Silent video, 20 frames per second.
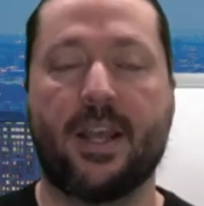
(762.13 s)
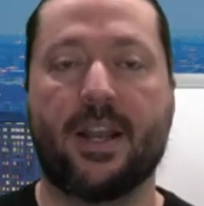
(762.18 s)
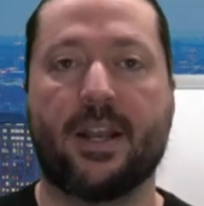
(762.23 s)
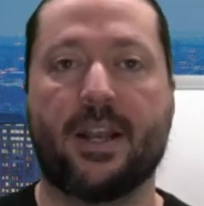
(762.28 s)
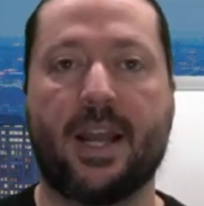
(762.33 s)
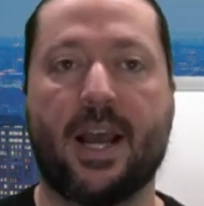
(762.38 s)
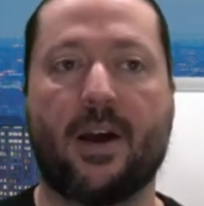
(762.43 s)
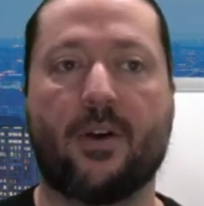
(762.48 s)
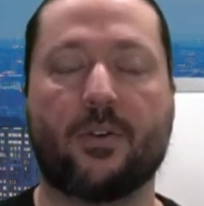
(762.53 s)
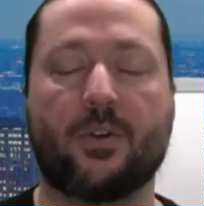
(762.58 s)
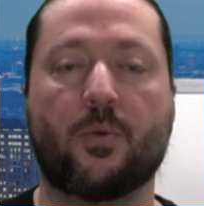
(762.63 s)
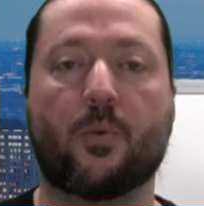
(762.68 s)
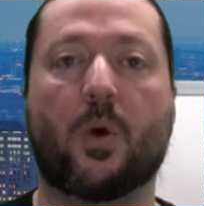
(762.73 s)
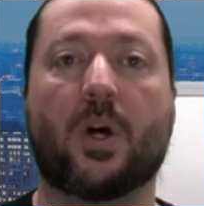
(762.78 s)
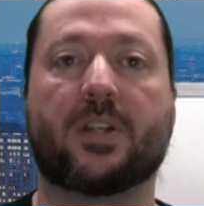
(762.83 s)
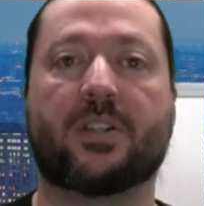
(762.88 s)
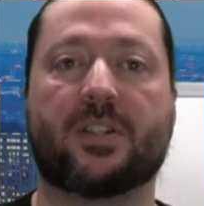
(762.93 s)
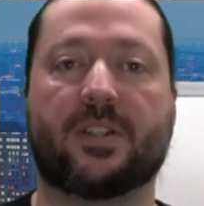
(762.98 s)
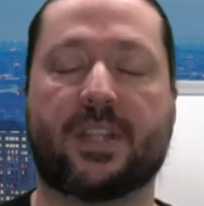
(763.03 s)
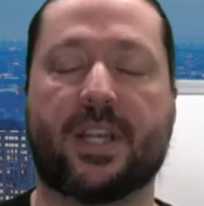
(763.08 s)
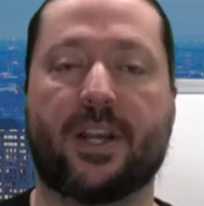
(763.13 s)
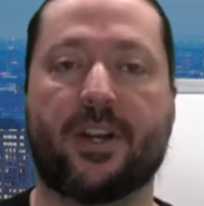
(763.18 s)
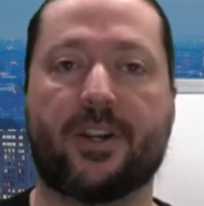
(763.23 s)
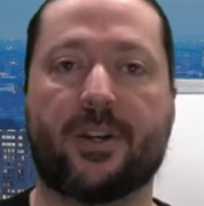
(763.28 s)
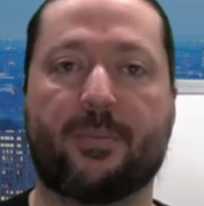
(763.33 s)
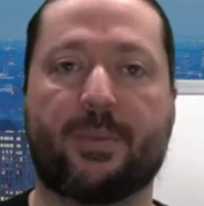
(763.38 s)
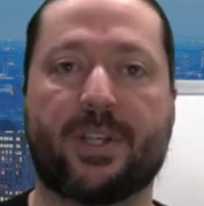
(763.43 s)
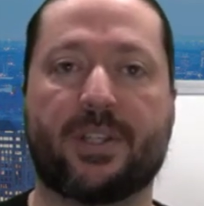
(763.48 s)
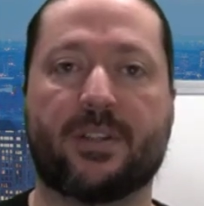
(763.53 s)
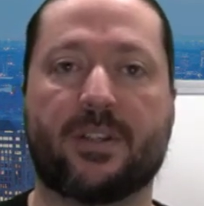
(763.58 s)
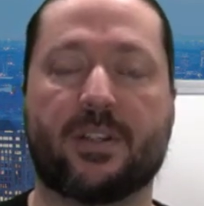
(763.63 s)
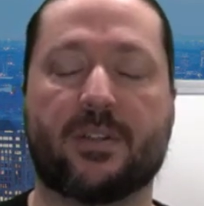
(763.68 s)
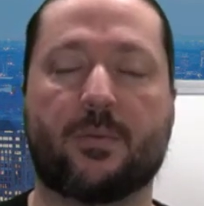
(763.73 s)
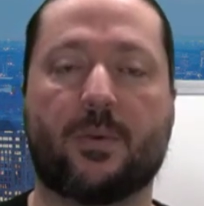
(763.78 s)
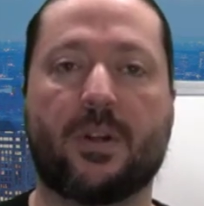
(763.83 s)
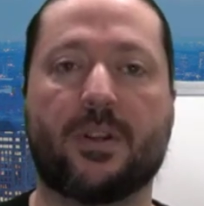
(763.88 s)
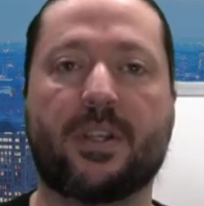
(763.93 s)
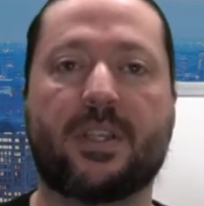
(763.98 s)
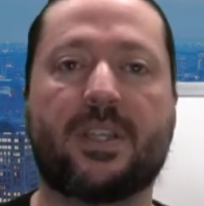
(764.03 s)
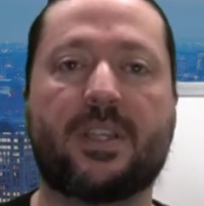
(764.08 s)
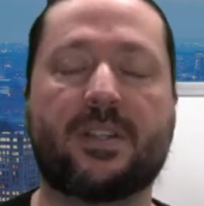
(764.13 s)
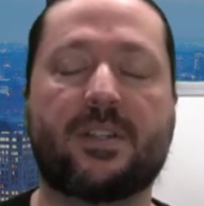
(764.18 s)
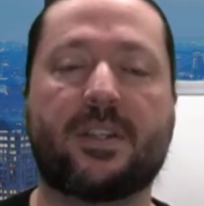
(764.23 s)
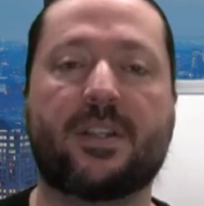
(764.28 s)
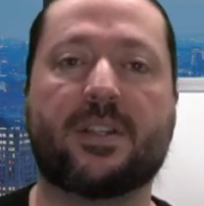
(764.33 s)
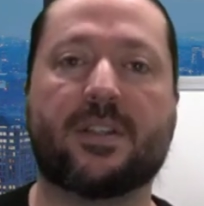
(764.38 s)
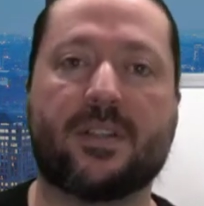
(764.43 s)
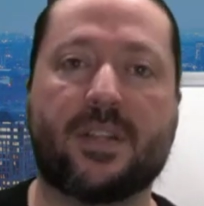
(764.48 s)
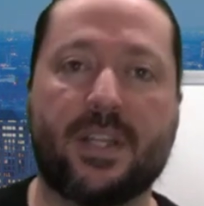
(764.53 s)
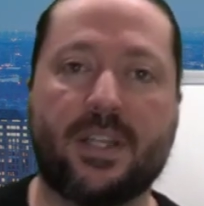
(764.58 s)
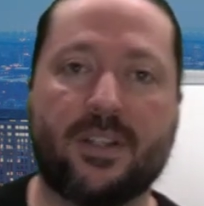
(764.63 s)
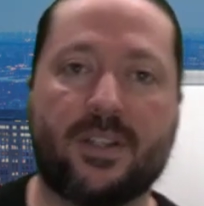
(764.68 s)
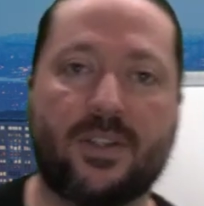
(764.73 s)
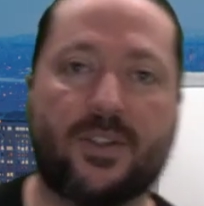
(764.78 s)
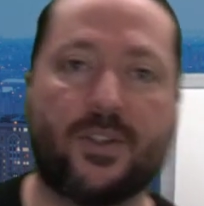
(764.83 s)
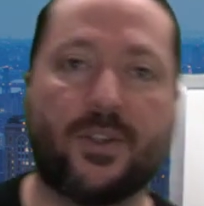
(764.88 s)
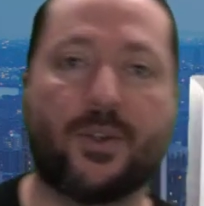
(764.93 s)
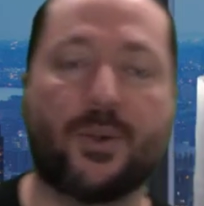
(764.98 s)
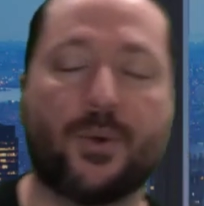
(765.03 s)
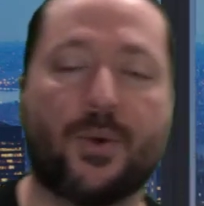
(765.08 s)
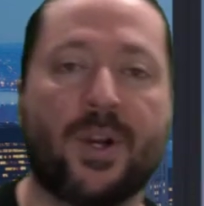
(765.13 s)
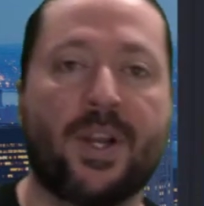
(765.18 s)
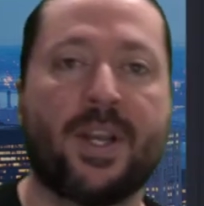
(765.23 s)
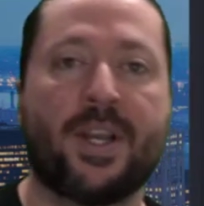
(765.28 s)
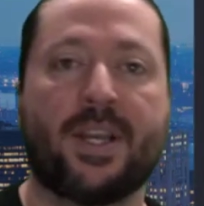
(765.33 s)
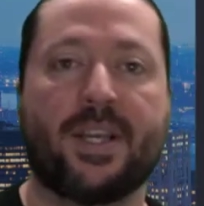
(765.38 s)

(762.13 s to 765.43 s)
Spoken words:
now you want to scale your business. Well, the easiest thing to do